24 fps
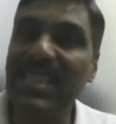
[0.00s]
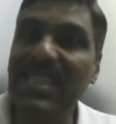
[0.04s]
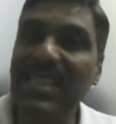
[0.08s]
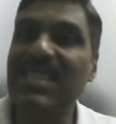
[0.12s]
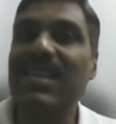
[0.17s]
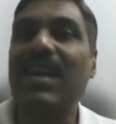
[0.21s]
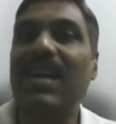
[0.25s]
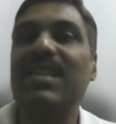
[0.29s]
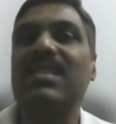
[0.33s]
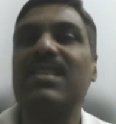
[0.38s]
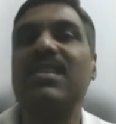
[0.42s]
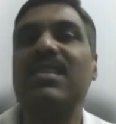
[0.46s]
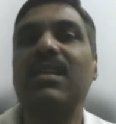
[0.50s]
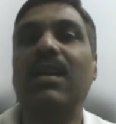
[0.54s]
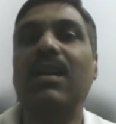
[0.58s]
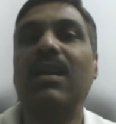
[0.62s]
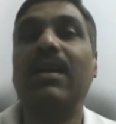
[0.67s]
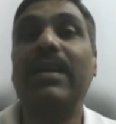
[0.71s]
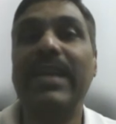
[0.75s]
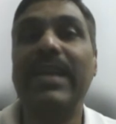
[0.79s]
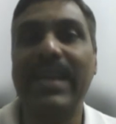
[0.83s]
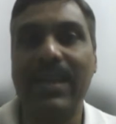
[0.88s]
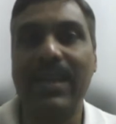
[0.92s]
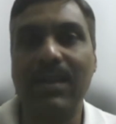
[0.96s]
starts
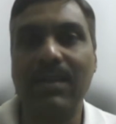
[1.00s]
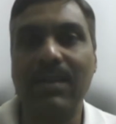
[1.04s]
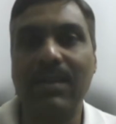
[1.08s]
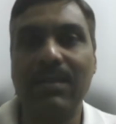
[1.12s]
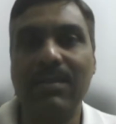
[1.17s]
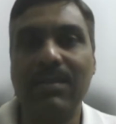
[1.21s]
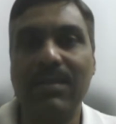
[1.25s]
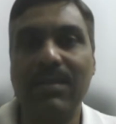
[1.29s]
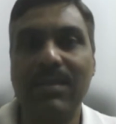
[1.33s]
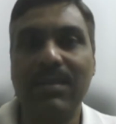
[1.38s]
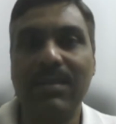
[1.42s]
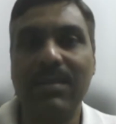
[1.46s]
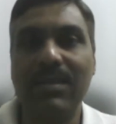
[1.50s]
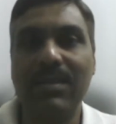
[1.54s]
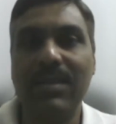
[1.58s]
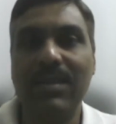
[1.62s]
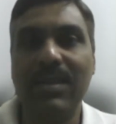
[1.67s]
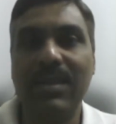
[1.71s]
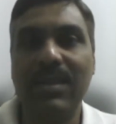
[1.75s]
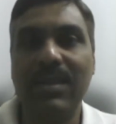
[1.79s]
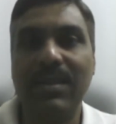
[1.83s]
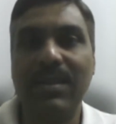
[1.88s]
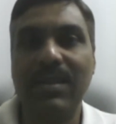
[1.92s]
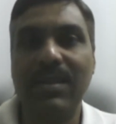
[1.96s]
learning,
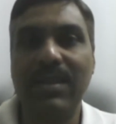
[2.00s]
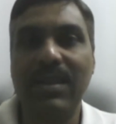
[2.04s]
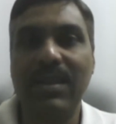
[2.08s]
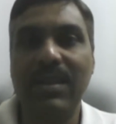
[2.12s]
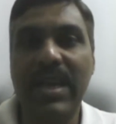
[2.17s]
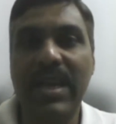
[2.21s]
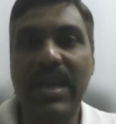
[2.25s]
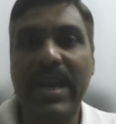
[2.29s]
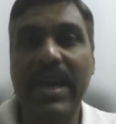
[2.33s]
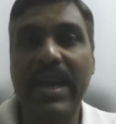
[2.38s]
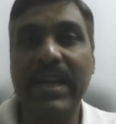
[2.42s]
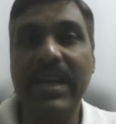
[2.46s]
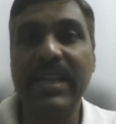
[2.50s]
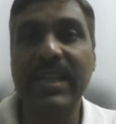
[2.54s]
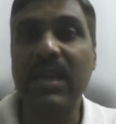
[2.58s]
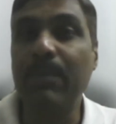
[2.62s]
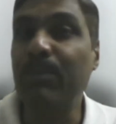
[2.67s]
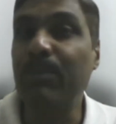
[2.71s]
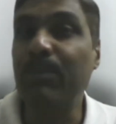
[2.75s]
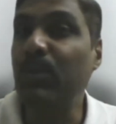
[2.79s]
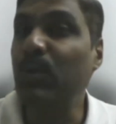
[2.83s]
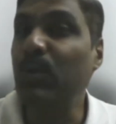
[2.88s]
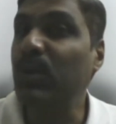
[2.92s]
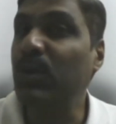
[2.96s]
and
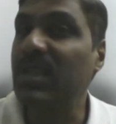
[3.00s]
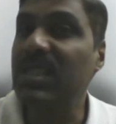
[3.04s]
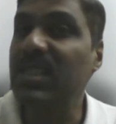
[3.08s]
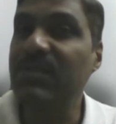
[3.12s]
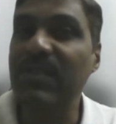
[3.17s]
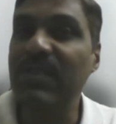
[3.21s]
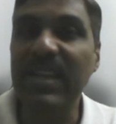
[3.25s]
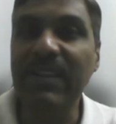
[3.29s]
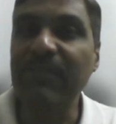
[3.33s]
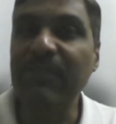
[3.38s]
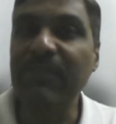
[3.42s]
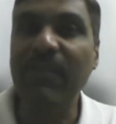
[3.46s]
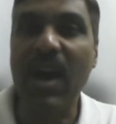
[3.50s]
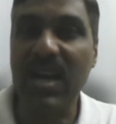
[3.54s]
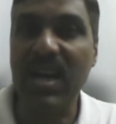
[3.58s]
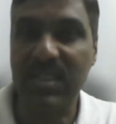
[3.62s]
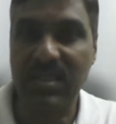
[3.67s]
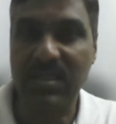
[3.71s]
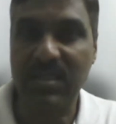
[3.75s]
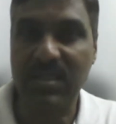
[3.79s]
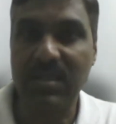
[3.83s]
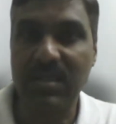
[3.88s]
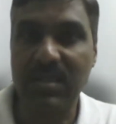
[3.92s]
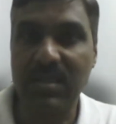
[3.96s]
computer is very
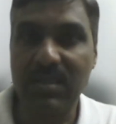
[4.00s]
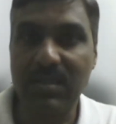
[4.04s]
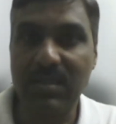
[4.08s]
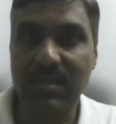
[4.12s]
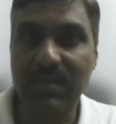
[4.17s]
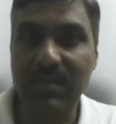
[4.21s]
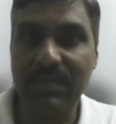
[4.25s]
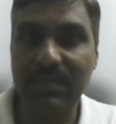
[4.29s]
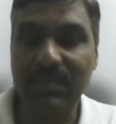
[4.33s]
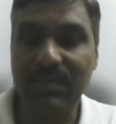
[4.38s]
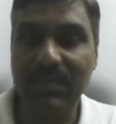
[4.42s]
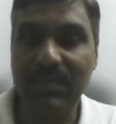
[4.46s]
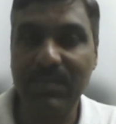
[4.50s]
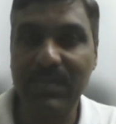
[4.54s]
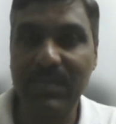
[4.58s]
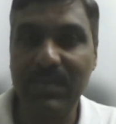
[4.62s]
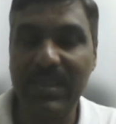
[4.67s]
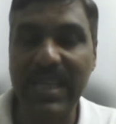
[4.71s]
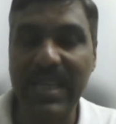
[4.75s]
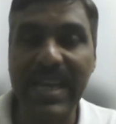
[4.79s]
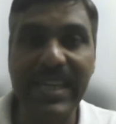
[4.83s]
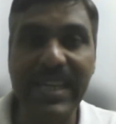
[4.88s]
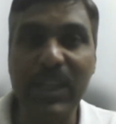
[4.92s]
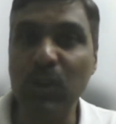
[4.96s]
fast
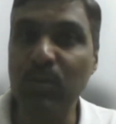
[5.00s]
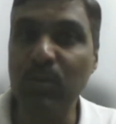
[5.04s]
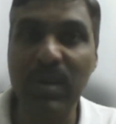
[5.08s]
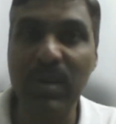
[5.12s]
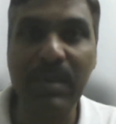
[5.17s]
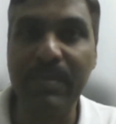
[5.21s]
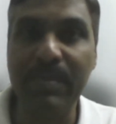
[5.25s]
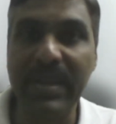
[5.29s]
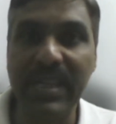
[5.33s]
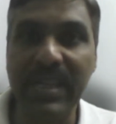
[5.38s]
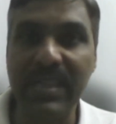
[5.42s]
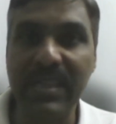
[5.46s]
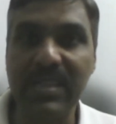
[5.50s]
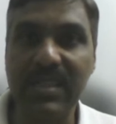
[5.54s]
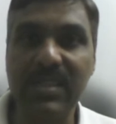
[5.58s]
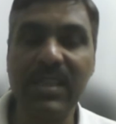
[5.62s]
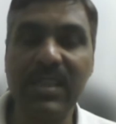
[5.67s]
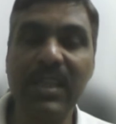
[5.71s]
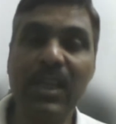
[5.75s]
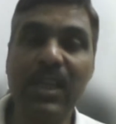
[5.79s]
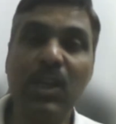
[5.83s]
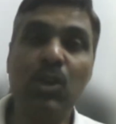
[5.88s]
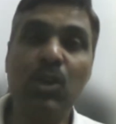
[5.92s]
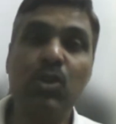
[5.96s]
than human beings,
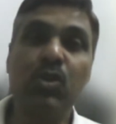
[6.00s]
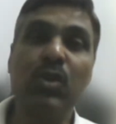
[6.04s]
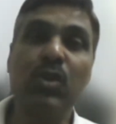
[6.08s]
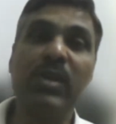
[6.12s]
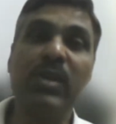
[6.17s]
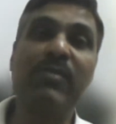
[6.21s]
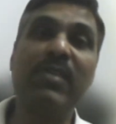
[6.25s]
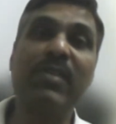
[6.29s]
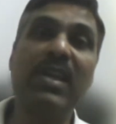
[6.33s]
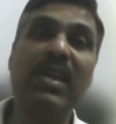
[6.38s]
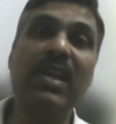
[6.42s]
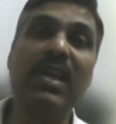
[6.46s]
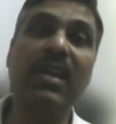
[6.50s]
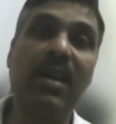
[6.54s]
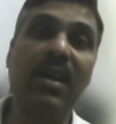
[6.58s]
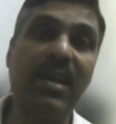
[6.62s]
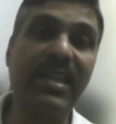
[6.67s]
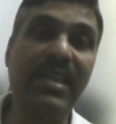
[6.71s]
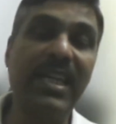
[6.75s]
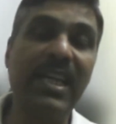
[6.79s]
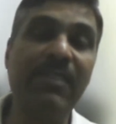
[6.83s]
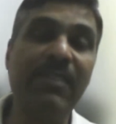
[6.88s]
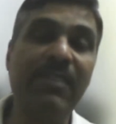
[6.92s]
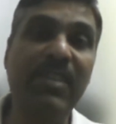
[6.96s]
so it will
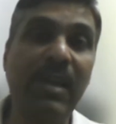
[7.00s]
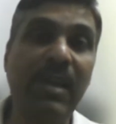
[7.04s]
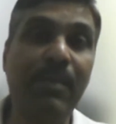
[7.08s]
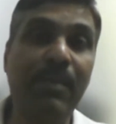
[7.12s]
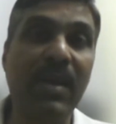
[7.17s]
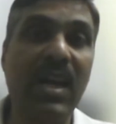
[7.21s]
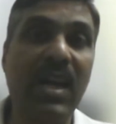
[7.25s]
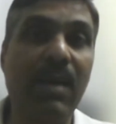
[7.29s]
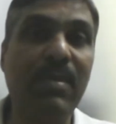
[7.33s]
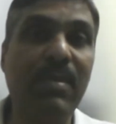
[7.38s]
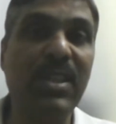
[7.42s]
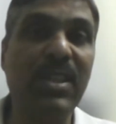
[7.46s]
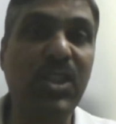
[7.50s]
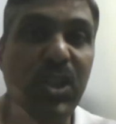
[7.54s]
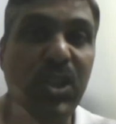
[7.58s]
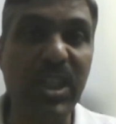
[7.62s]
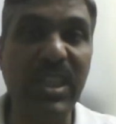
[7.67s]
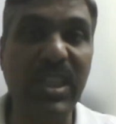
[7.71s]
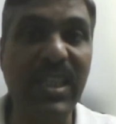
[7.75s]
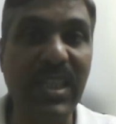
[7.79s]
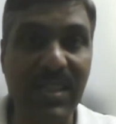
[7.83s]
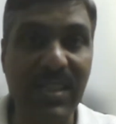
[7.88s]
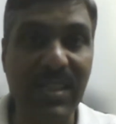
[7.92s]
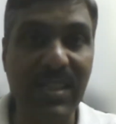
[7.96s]
learn and will become a
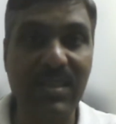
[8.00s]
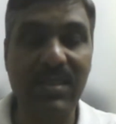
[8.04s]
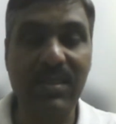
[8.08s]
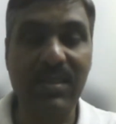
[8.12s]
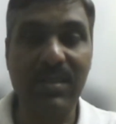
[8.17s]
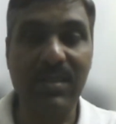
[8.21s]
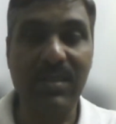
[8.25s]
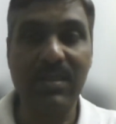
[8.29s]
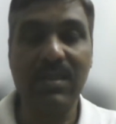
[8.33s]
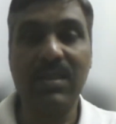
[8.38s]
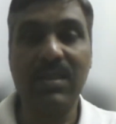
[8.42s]
genius